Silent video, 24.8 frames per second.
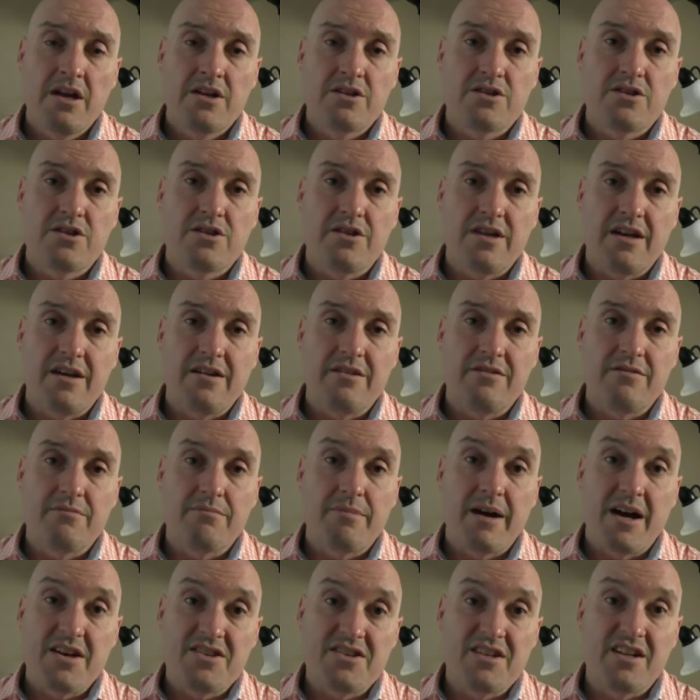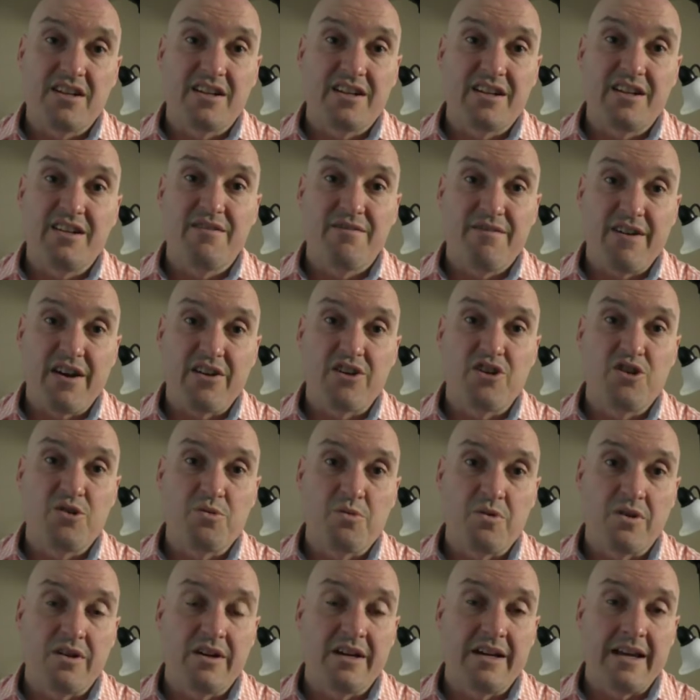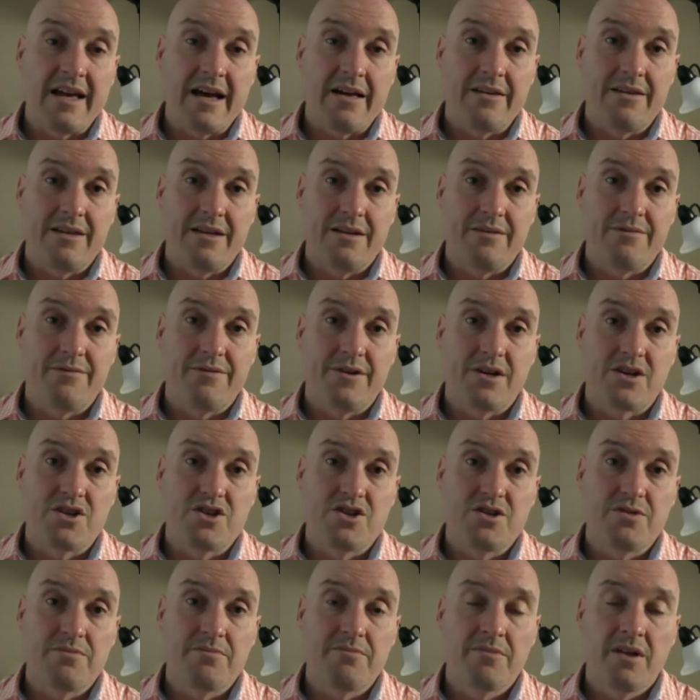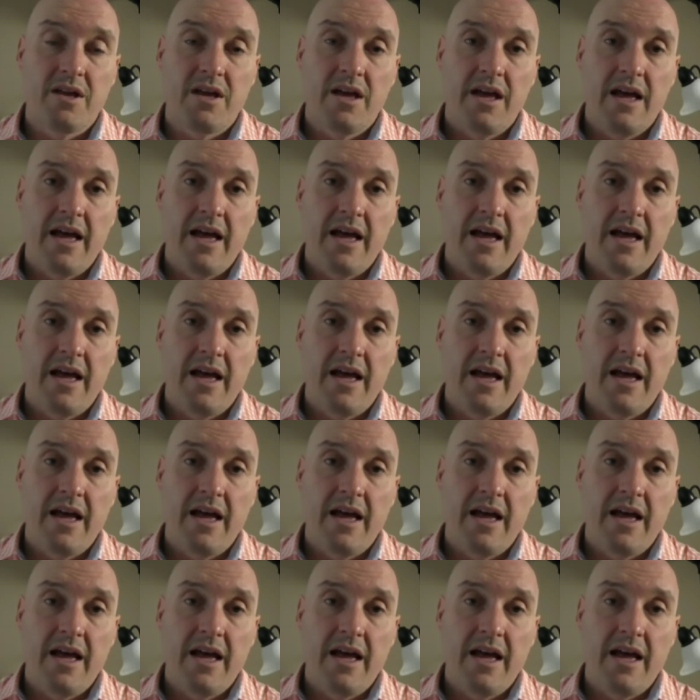to then basically vacuum clean out the infection.